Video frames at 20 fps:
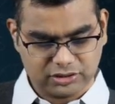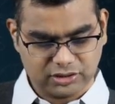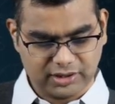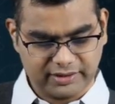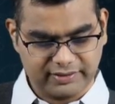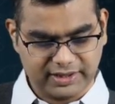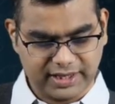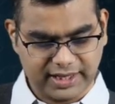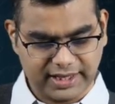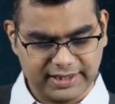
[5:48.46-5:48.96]
So,
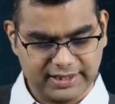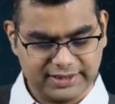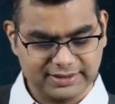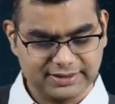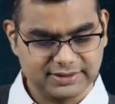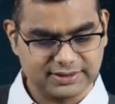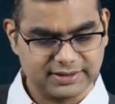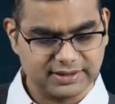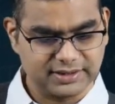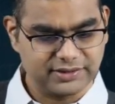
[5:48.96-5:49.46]
I will
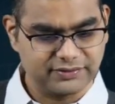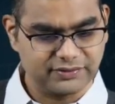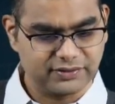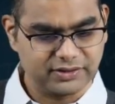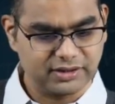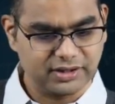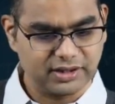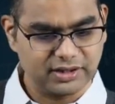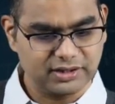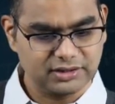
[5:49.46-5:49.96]
highlight this in a
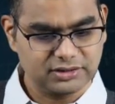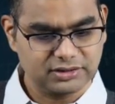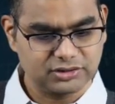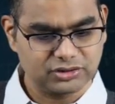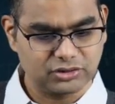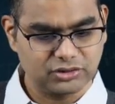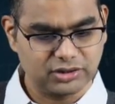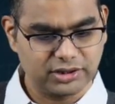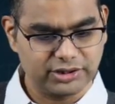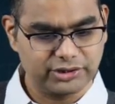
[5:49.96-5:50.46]
different color
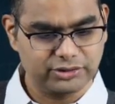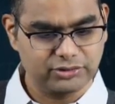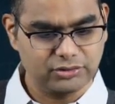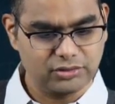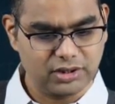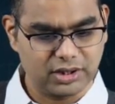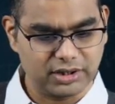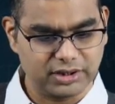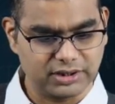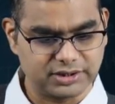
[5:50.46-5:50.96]
so that you
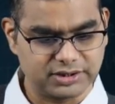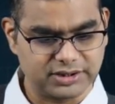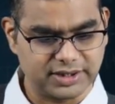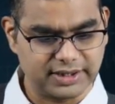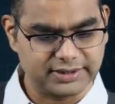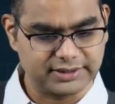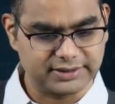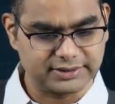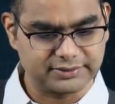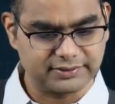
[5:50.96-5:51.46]

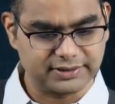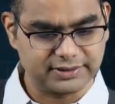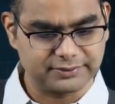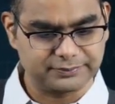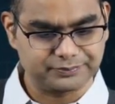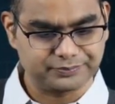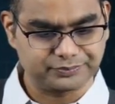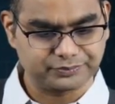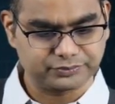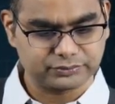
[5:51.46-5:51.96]
understand it well.